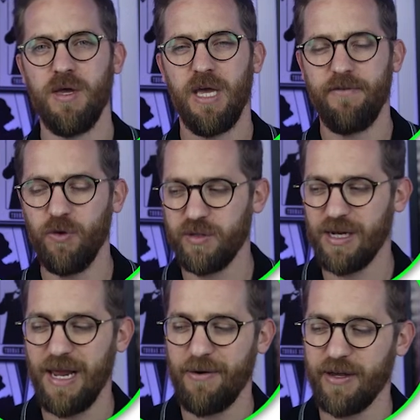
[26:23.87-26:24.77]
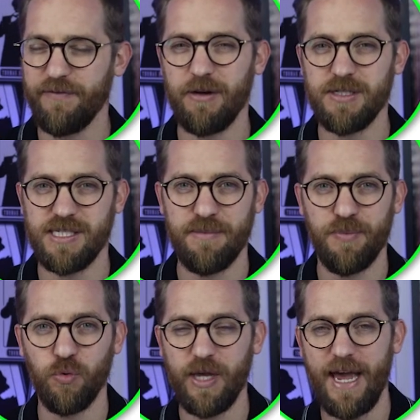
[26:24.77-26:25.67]
If you're declaring a very
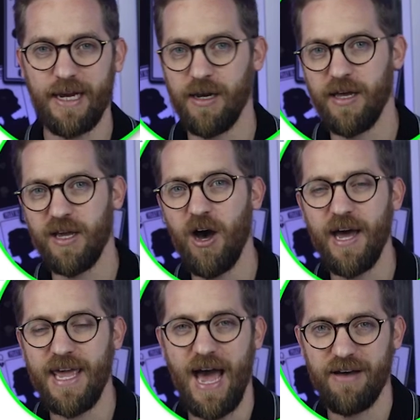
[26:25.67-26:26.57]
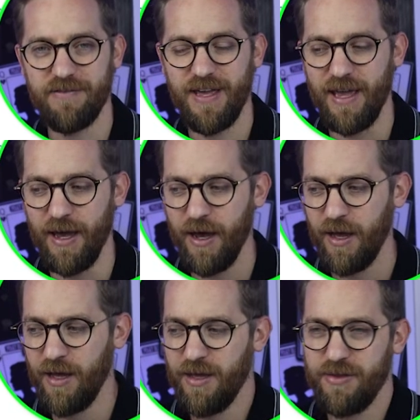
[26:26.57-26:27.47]
simple gain like I have here,
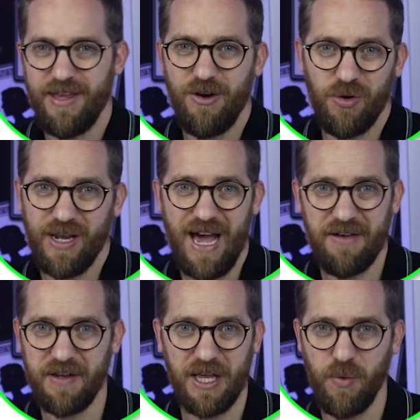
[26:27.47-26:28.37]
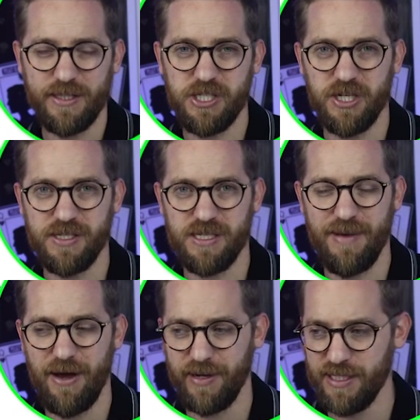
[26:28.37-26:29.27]
they're not going to have any questions
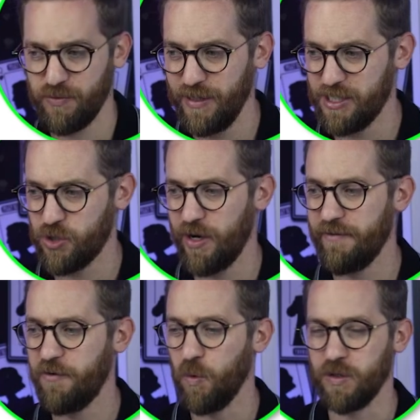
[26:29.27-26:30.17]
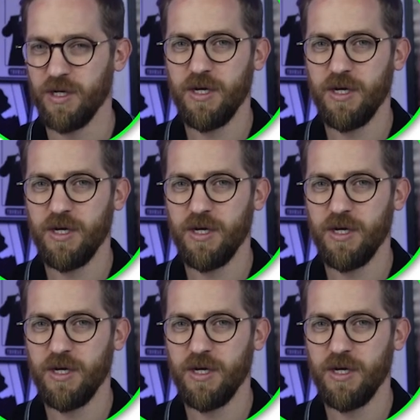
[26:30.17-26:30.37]
about it. It's really straightforward.